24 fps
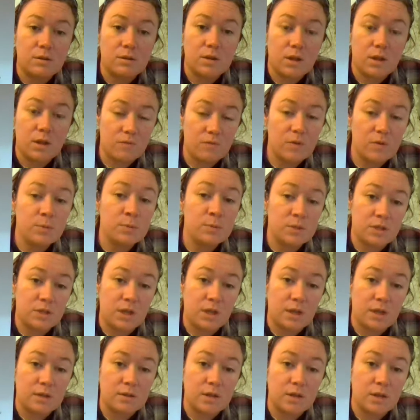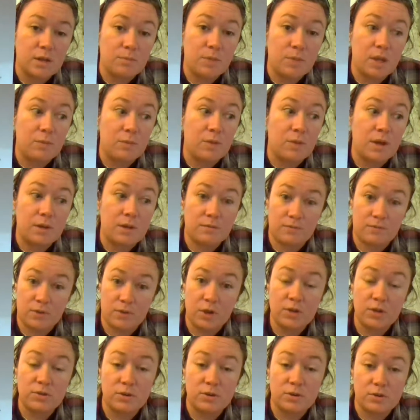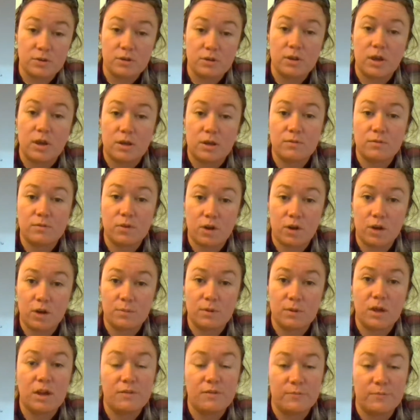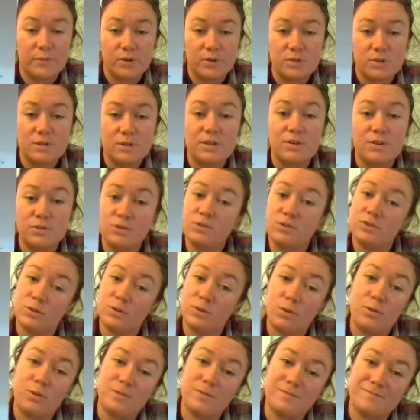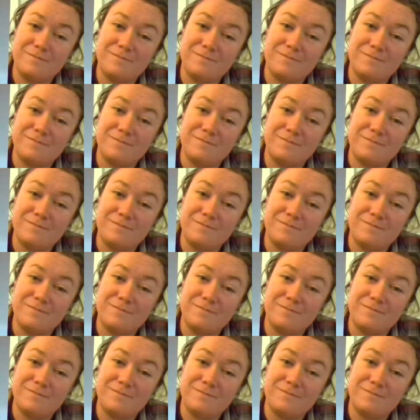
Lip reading: Have fun with that. And may my Father, the God of karma, have mercy on your soul.